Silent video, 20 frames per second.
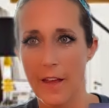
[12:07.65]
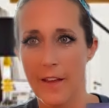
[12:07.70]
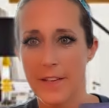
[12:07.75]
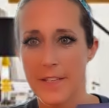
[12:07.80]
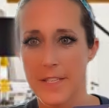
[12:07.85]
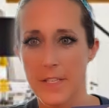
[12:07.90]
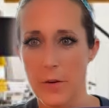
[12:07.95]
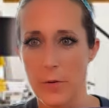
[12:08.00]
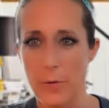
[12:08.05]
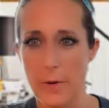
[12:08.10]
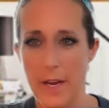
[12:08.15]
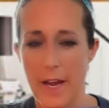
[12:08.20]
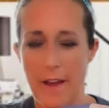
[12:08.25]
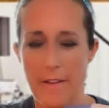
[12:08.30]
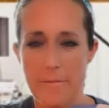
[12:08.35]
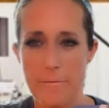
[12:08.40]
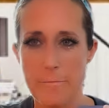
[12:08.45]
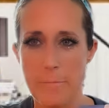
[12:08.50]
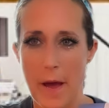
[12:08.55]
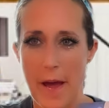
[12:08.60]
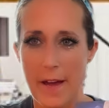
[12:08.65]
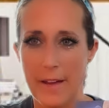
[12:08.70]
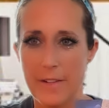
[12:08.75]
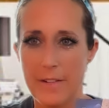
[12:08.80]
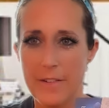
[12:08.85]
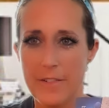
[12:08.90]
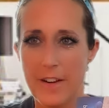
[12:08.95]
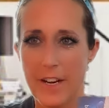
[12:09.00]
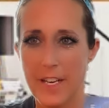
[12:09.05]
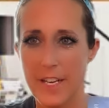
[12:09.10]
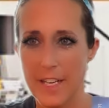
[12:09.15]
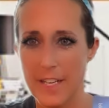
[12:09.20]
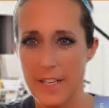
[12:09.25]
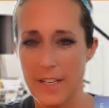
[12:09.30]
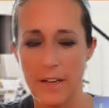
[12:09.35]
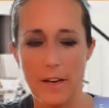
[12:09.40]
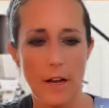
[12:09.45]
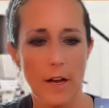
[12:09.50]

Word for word: So we have pattern repetition,